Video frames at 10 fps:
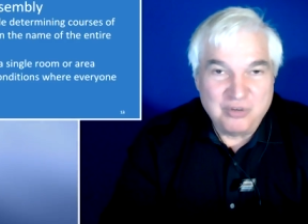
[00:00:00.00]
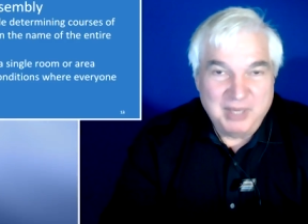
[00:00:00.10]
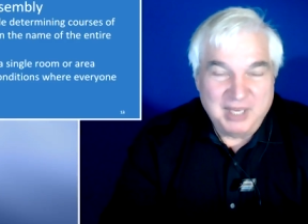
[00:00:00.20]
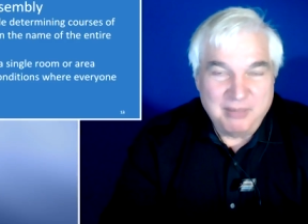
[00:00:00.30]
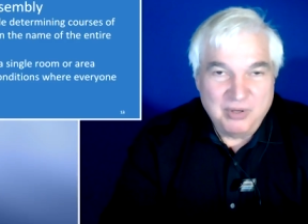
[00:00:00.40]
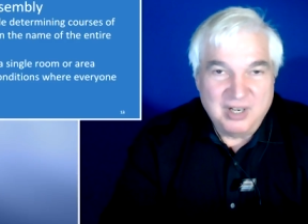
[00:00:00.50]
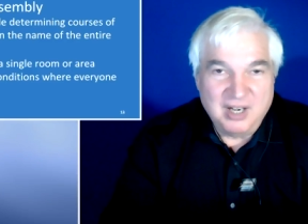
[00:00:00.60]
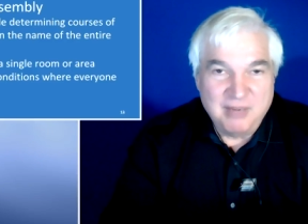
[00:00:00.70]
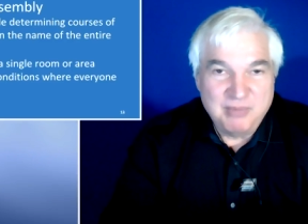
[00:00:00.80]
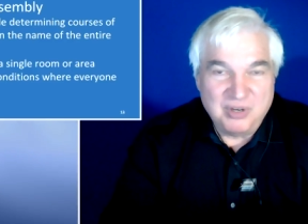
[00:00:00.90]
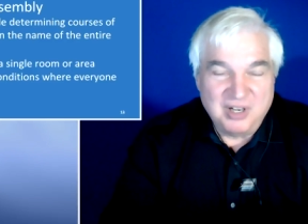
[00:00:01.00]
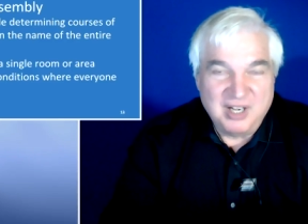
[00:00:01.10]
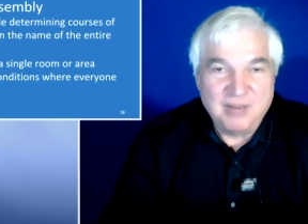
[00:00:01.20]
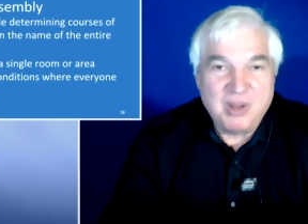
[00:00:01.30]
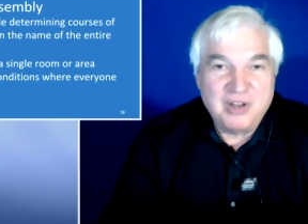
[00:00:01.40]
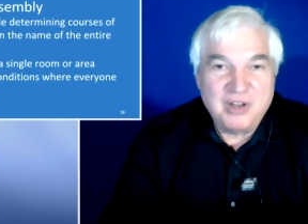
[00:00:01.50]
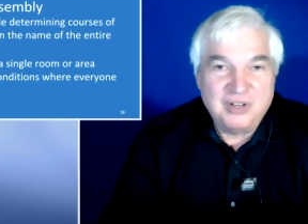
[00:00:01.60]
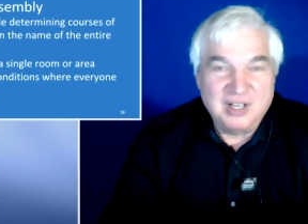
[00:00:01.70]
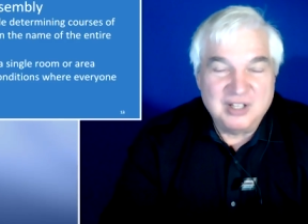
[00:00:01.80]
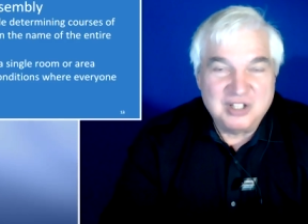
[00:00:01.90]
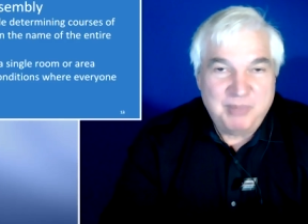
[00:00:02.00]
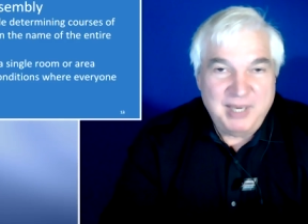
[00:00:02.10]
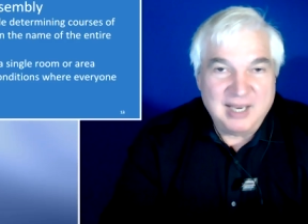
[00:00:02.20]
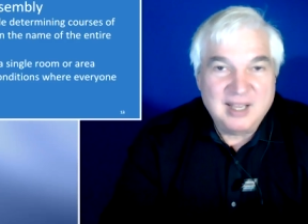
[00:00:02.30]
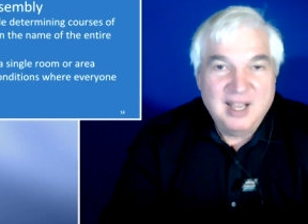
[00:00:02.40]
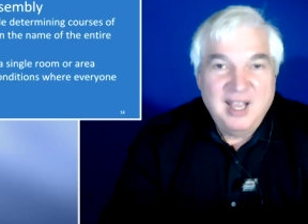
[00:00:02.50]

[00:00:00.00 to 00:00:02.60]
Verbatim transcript: you being muted and unmuted, and whether you can speak.